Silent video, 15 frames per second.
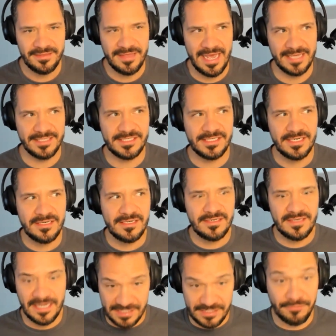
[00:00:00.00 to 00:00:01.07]
that
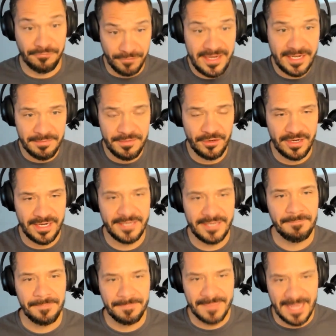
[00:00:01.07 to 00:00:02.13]
is a free
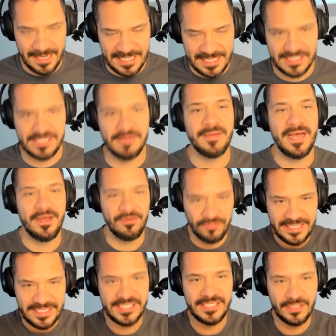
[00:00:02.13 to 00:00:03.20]
community that is about
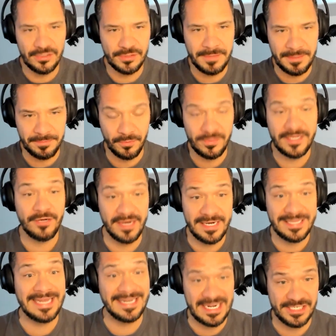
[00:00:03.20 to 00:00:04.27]
reaching those people. We
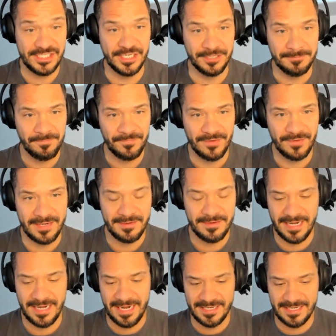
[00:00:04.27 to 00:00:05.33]
created that last year, right?
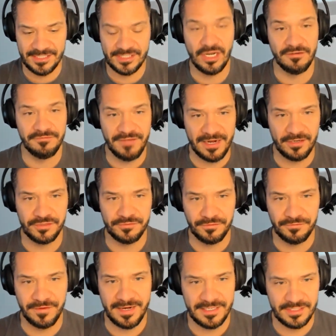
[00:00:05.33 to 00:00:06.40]
And it's called Veterans
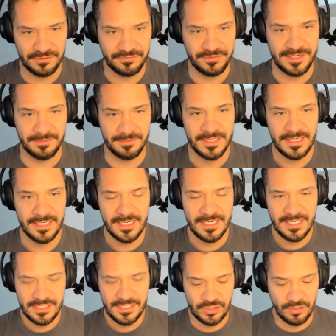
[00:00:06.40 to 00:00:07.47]
for Financial Freedom.
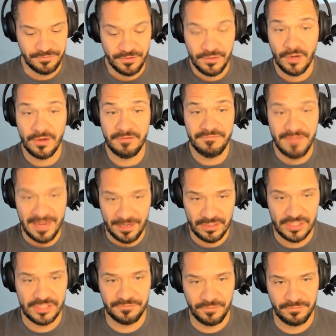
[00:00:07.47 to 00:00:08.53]
So if you go to
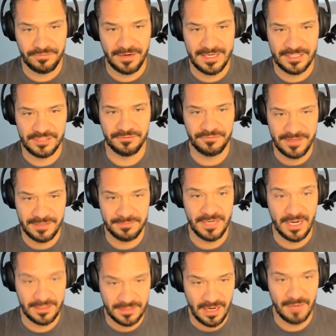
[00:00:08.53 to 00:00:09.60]

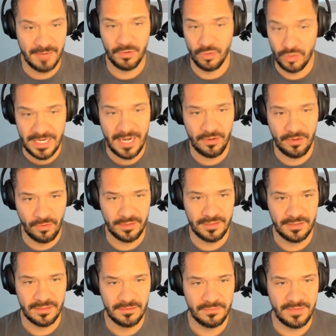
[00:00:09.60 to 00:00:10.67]
veteransforfinancialfreedom.com or .org,
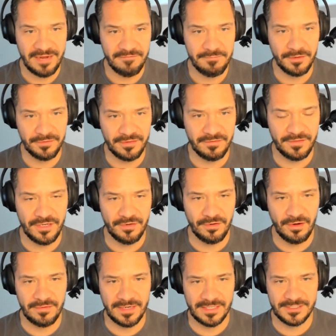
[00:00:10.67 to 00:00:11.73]
we have both of the
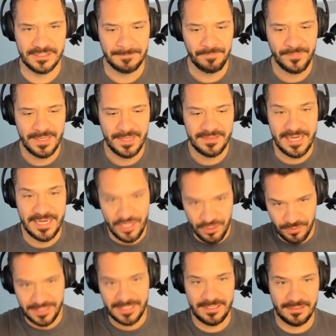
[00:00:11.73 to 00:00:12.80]
URLs, then
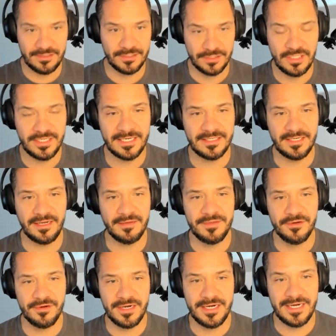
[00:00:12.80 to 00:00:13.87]
you can look at the
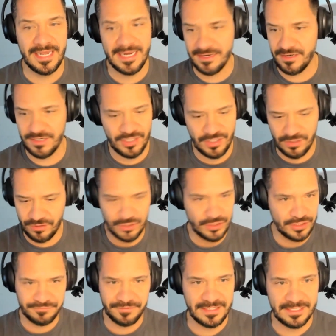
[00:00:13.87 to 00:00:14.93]
community and, you know, you
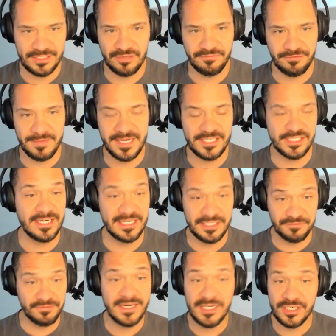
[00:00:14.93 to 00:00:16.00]
just fill out your information and
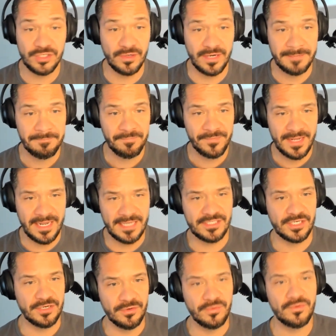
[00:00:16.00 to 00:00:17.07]
it's free to join.
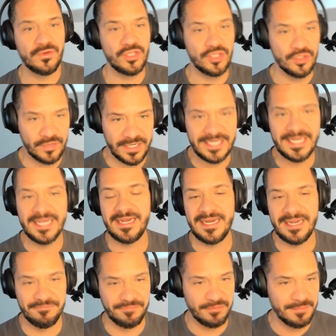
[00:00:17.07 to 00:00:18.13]
And so you can get
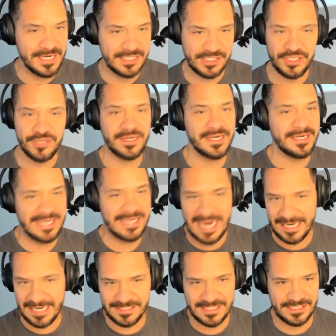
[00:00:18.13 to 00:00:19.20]
information, you can get
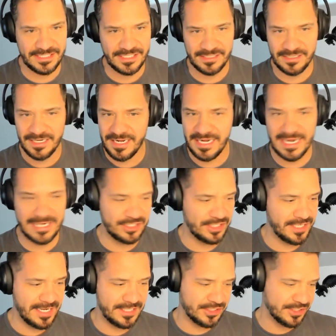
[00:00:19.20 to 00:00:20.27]
access to
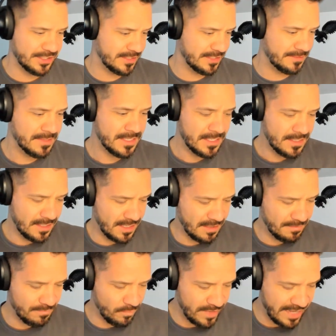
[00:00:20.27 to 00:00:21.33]
education,
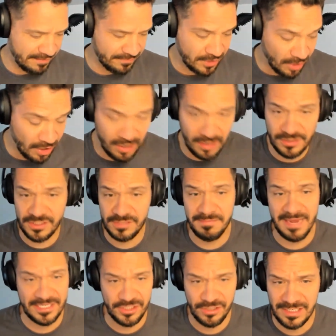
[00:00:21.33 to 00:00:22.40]
and we have calls,
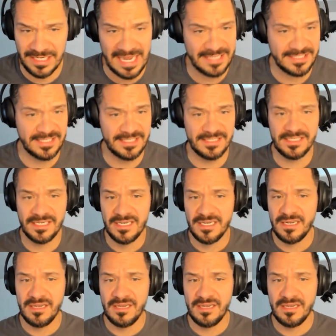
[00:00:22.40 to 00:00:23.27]
master classes,